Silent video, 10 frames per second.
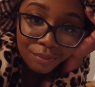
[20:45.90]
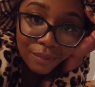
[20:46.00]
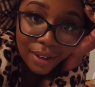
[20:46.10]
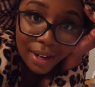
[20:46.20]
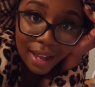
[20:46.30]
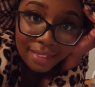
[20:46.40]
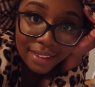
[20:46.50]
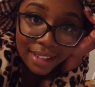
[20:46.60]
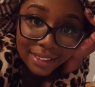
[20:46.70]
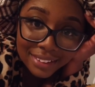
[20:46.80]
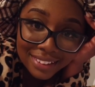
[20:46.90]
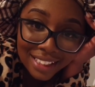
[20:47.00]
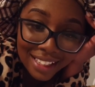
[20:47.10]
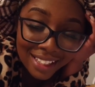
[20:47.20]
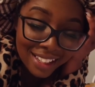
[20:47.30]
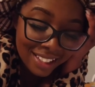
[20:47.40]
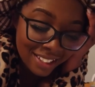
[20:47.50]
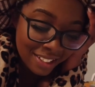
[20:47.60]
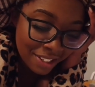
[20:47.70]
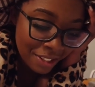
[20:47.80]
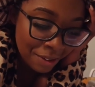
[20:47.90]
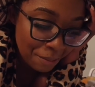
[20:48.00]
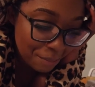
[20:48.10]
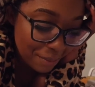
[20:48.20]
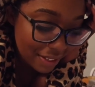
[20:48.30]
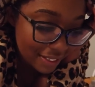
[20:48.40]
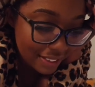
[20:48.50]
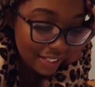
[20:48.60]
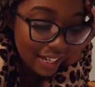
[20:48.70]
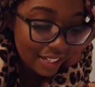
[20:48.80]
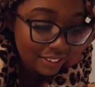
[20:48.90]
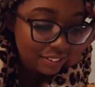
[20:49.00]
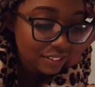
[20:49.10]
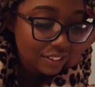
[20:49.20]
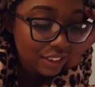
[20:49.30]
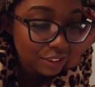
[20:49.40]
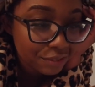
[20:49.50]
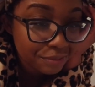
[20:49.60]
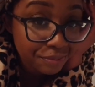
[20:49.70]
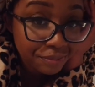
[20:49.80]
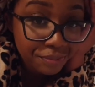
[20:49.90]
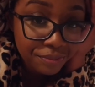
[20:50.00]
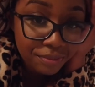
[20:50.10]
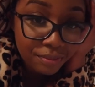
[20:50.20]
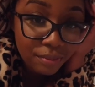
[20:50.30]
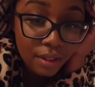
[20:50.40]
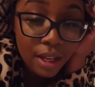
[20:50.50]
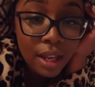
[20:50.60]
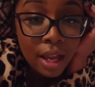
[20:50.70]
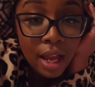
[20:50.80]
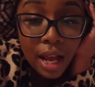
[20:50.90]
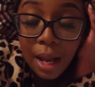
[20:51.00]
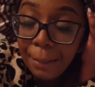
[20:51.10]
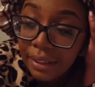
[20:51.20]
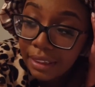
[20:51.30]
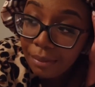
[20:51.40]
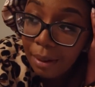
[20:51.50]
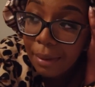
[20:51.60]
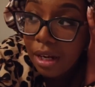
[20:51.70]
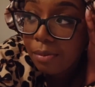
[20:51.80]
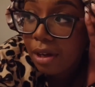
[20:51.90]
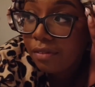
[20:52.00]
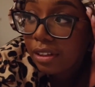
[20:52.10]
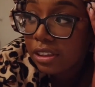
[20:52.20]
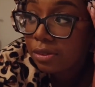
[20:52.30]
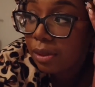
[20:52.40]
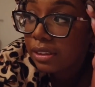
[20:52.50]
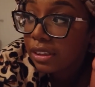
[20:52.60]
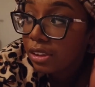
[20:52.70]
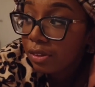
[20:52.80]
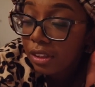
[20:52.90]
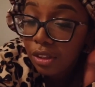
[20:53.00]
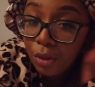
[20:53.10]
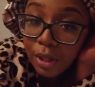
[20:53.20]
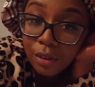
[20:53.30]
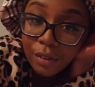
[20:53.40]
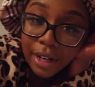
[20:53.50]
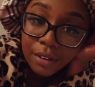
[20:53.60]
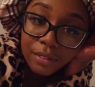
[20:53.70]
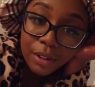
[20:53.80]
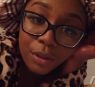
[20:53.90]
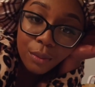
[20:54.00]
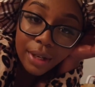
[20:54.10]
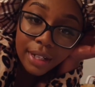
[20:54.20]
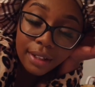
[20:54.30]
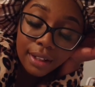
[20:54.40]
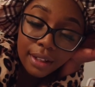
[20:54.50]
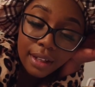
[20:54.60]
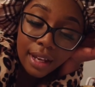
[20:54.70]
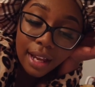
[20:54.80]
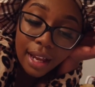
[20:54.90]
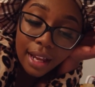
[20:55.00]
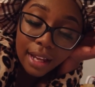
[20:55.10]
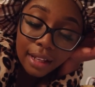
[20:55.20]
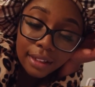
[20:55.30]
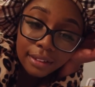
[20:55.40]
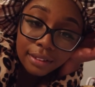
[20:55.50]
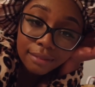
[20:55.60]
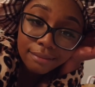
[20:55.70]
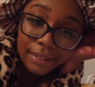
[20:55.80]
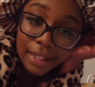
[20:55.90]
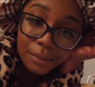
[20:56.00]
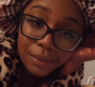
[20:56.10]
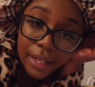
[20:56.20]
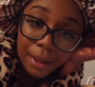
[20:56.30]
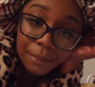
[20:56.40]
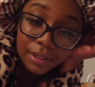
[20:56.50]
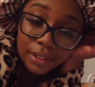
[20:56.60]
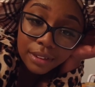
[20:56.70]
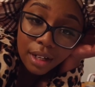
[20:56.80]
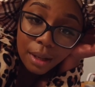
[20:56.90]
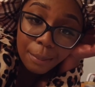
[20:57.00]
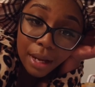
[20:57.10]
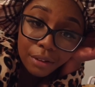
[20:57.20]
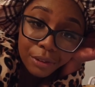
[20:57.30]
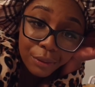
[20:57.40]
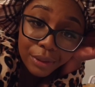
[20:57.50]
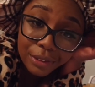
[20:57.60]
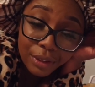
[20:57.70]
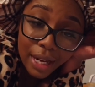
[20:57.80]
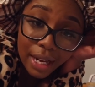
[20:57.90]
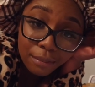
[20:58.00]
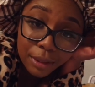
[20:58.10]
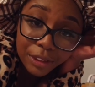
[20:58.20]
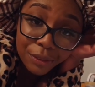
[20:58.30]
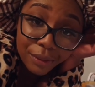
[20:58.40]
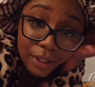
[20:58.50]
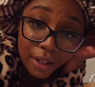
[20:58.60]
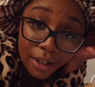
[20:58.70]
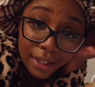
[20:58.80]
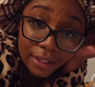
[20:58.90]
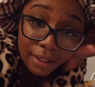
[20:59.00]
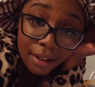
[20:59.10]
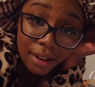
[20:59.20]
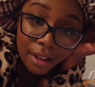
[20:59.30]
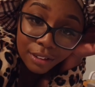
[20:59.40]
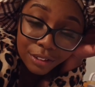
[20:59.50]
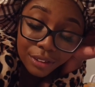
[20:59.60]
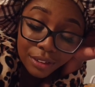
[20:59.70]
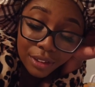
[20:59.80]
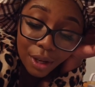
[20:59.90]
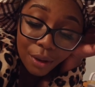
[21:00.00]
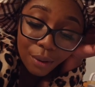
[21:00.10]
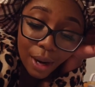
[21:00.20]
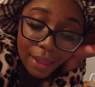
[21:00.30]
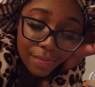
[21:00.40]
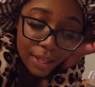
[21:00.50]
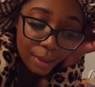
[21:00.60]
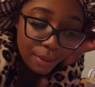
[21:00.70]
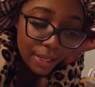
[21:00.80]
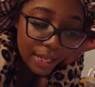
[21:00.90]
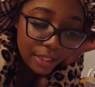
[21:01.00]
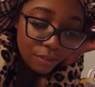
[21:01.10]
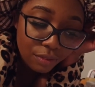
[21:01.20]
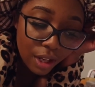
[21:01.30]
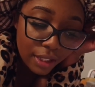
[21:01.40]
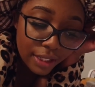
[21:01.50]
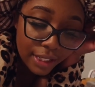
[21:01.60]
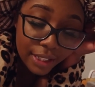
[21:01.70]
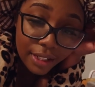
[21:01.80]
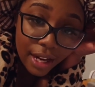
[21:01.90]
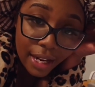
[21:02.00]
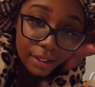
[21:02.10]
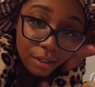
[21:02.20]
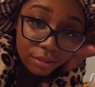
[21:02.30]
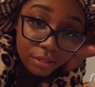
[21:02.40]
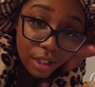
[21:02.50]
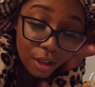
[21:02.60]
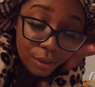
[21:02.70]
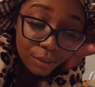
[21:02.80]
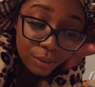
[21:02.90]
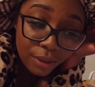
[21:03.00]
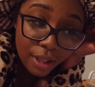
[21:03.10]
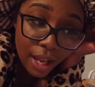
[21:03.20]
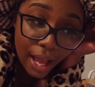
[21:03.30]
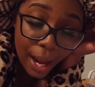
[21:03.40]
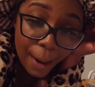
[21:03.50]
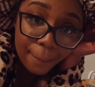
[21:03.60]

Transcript: not this. But, yeah, so... I'm about to take my makeup off. I just wanted to do a little quick rant real quick. And I don't really have much to talk about, nor do I have much going on. So I think I'm going to end the vlog here. I don't know how